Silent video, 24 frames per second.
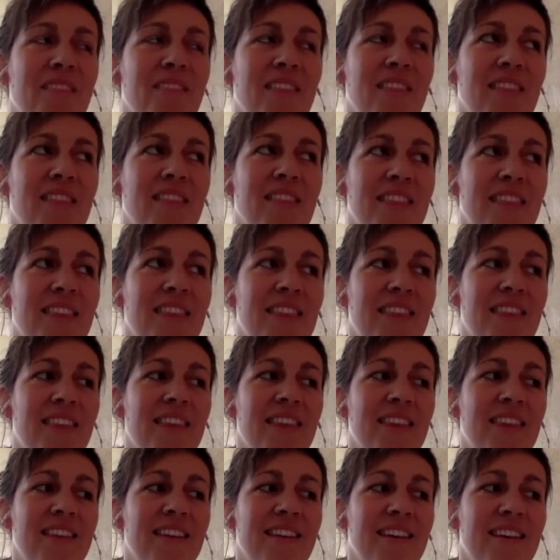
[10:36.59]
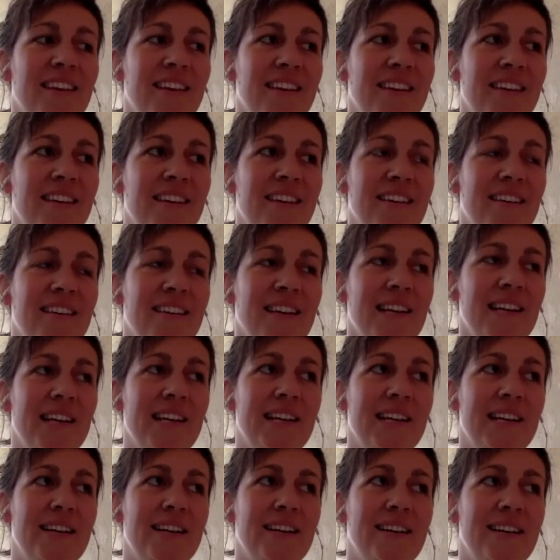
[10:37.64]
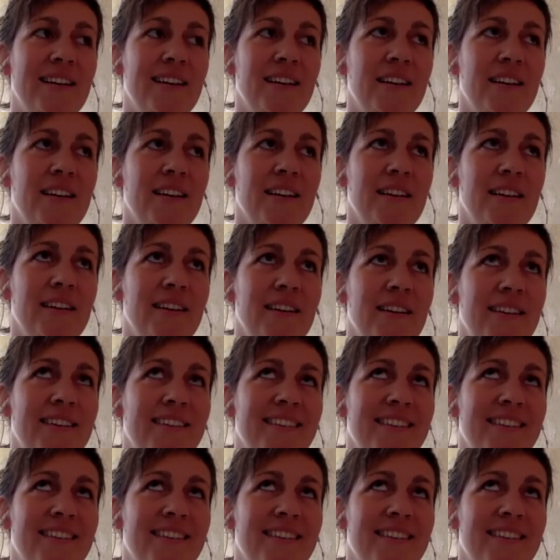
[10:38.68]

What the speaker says: Nothing is said.